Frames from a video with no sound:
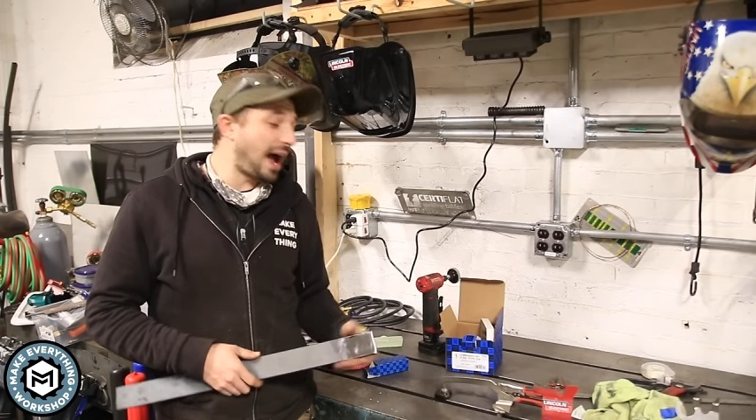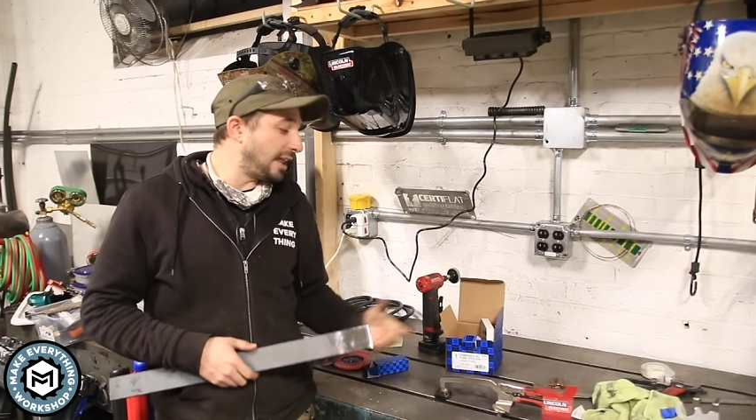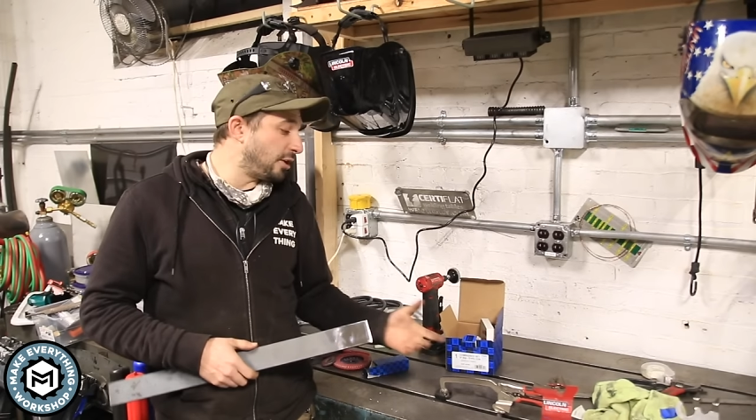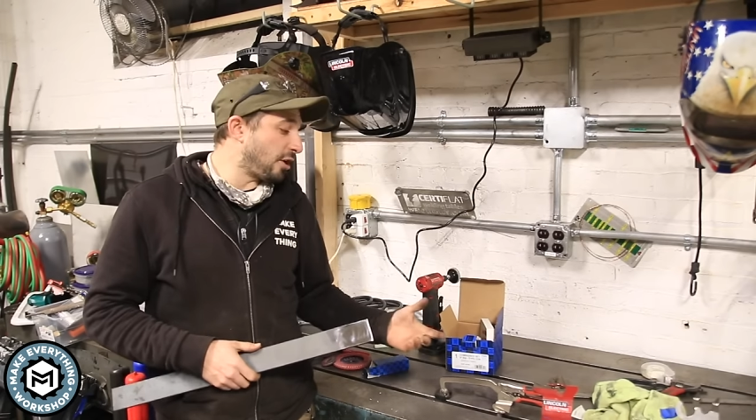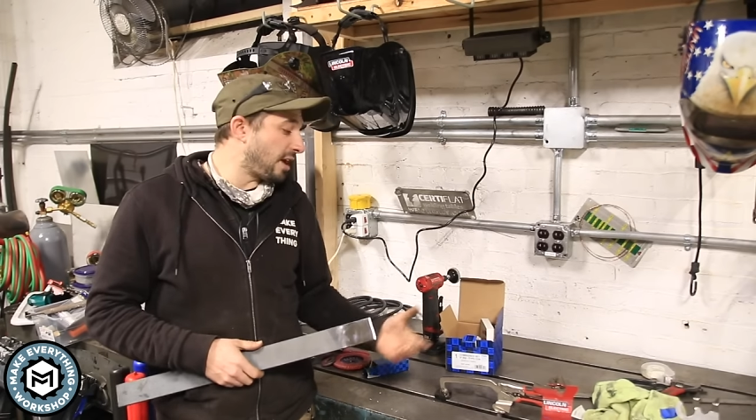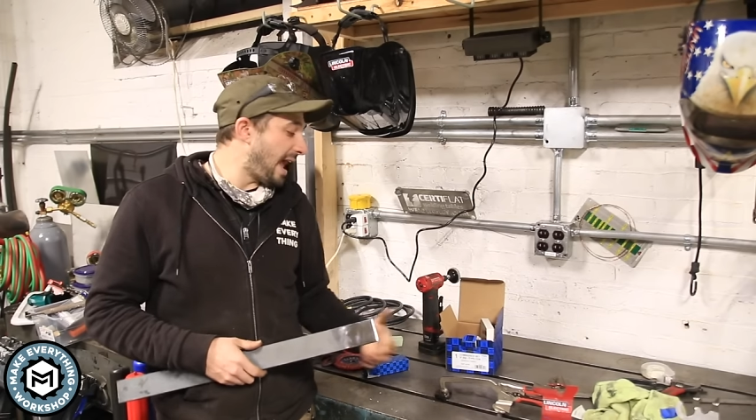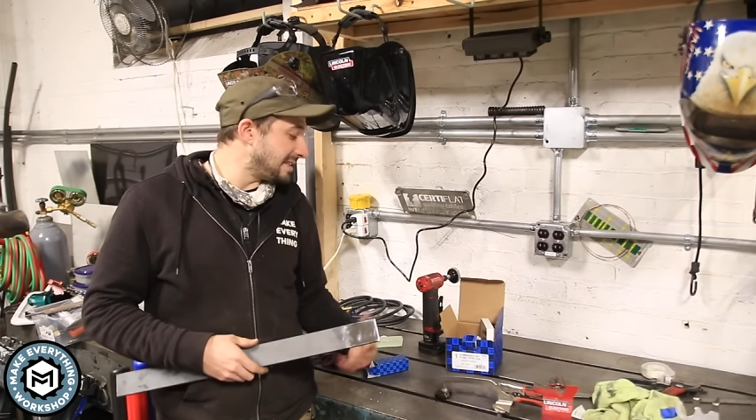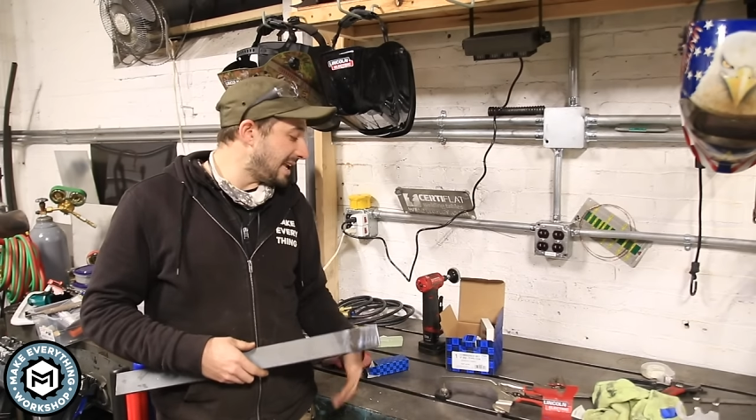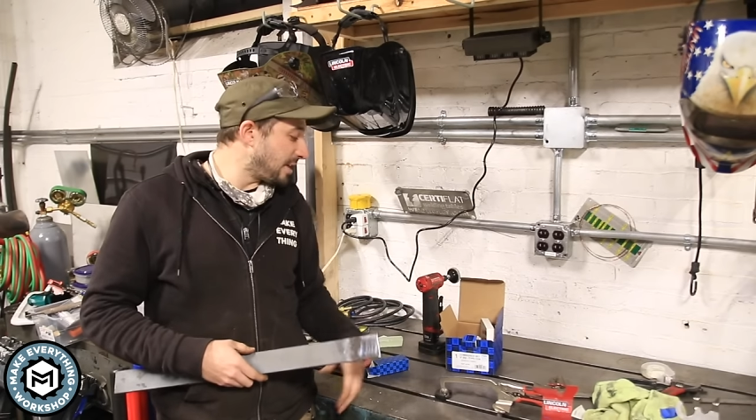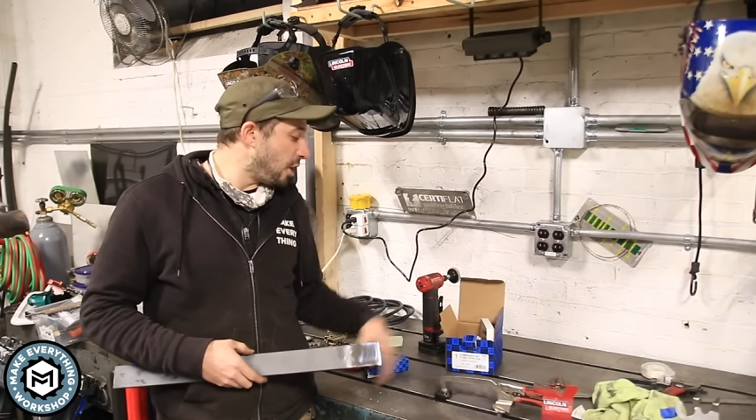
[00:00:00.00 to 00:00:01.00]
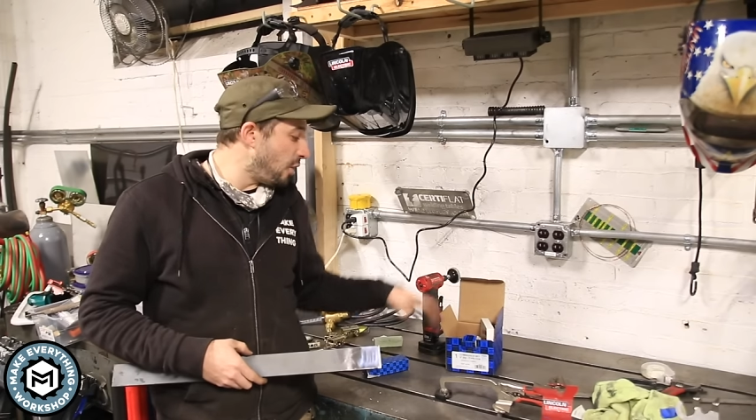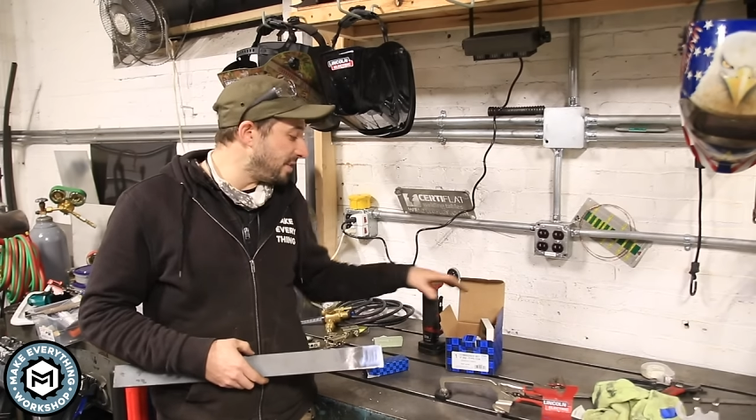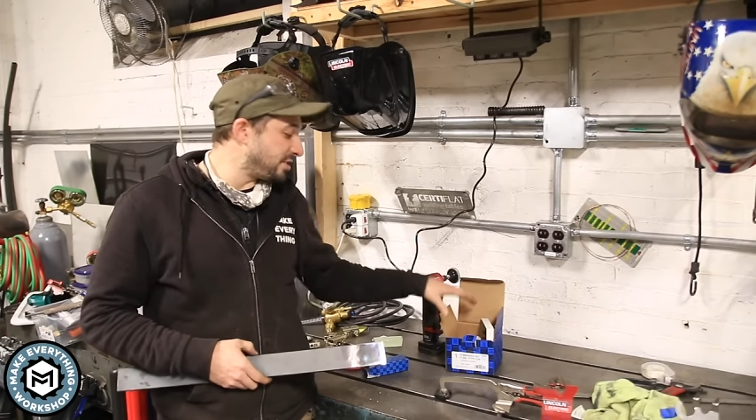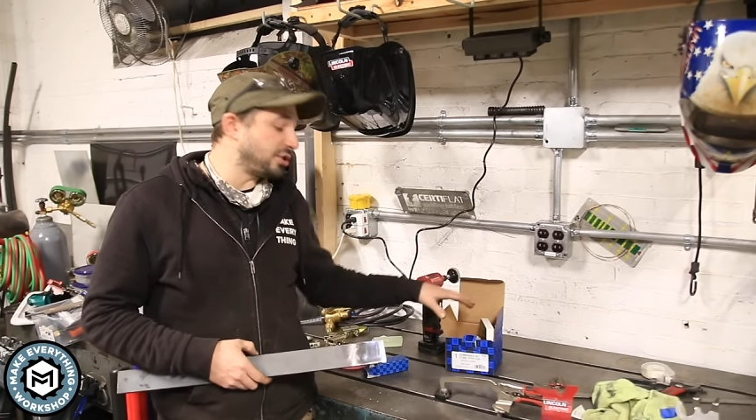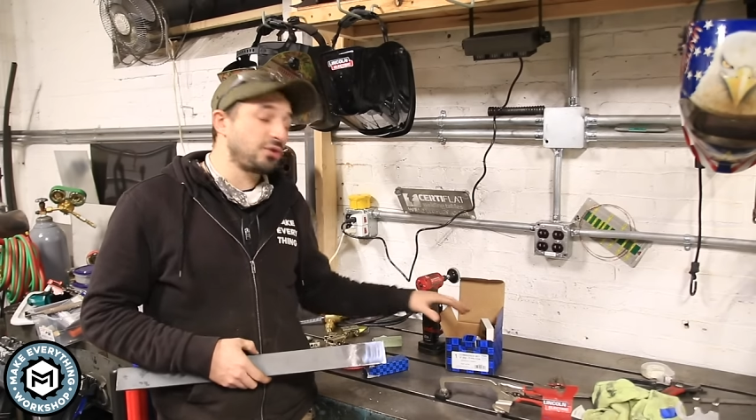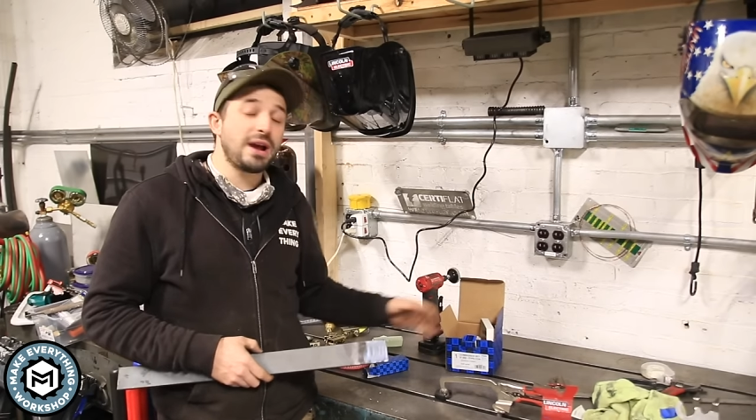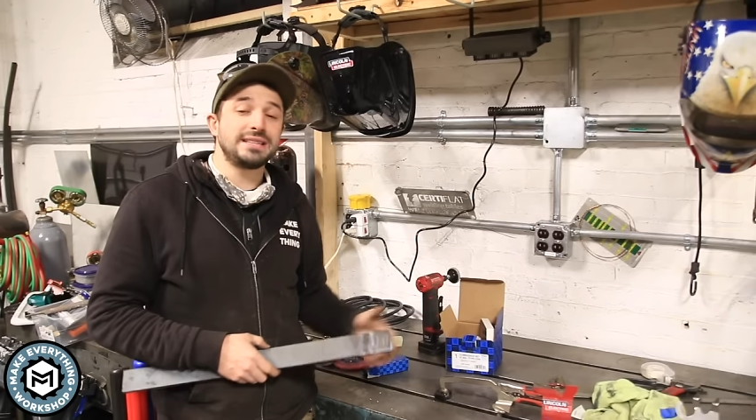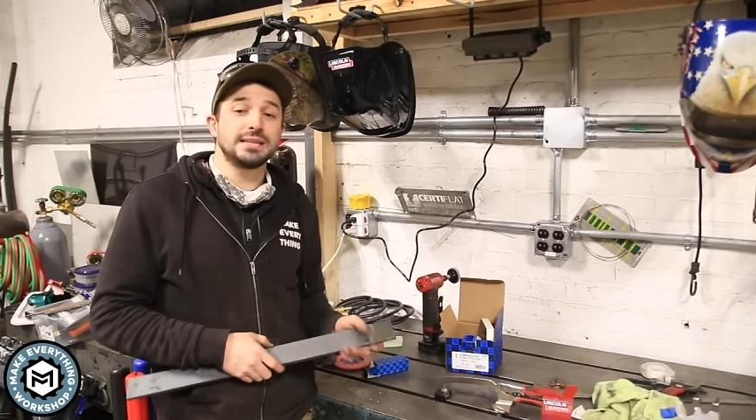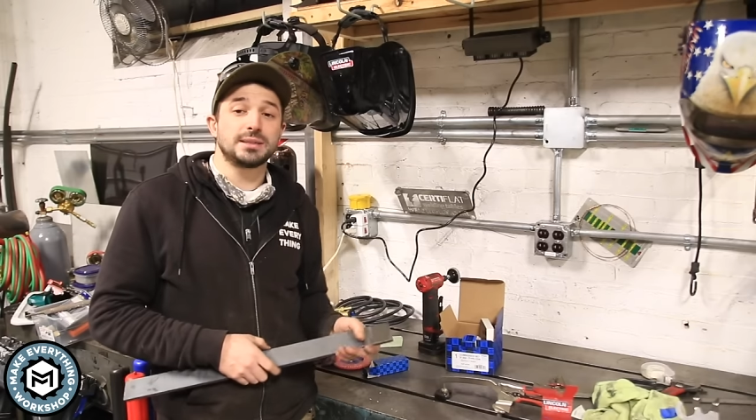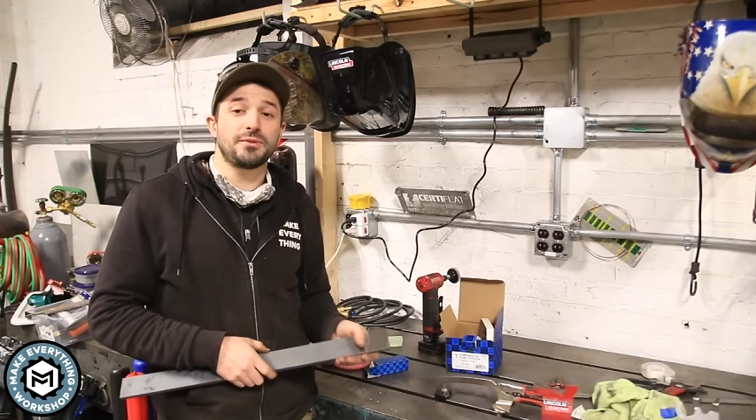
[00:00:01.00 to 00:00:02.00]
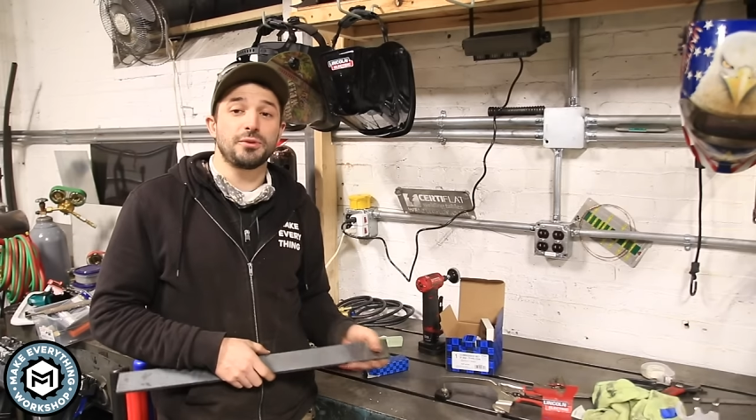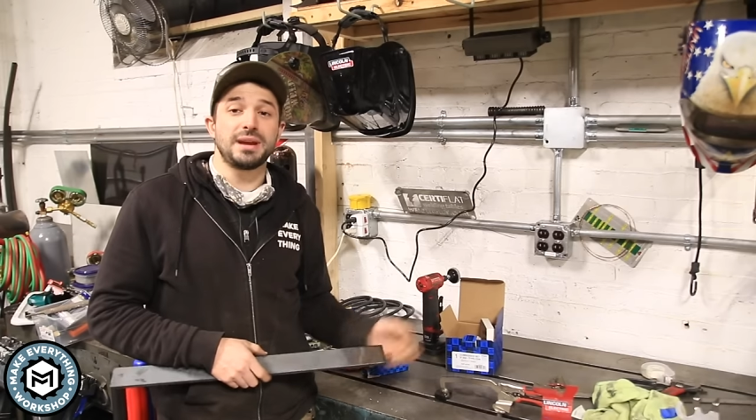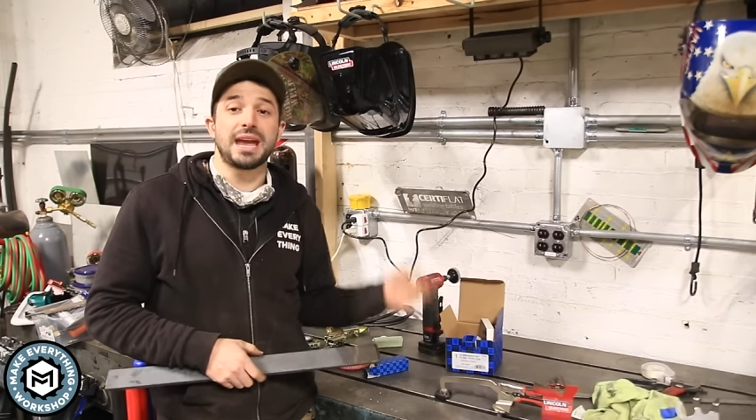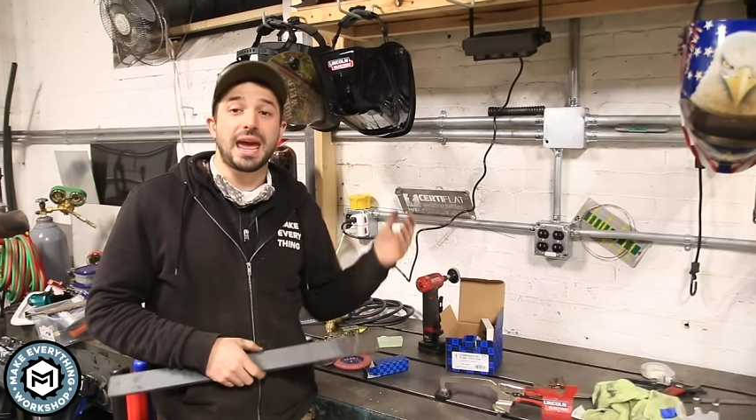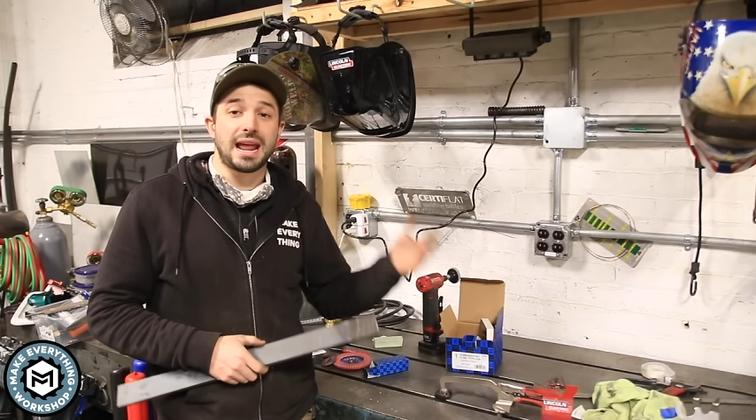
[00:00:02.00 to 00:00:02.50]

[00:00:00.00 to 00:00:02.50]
I learn as I go. This is a great system for me,